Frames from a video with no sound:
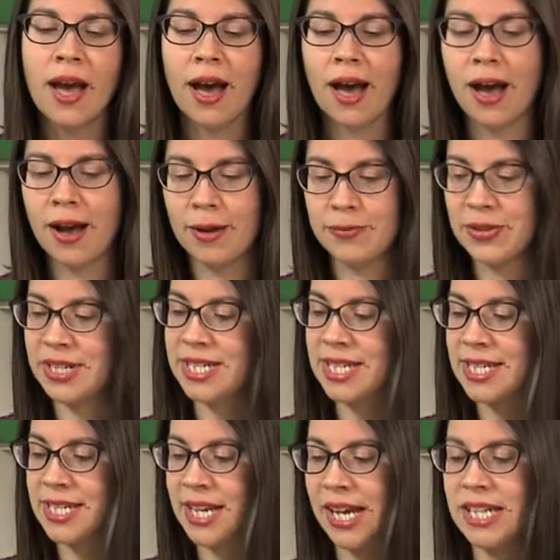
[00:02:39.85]
This
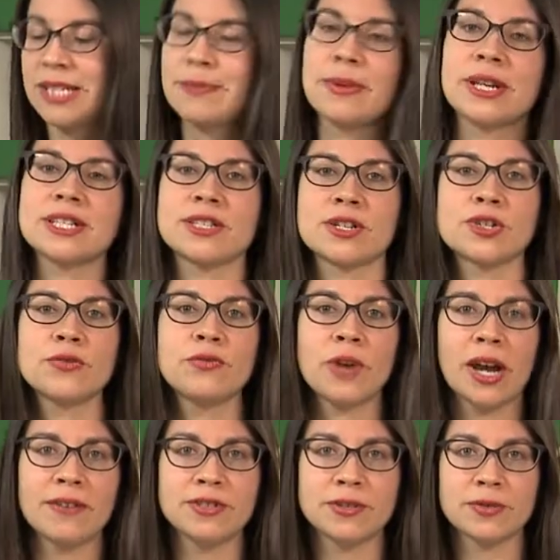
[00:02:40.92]
is nice because there's
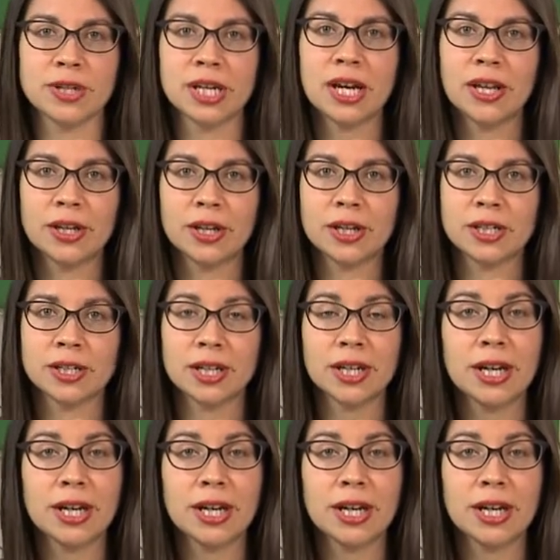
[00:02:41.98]
5 different colored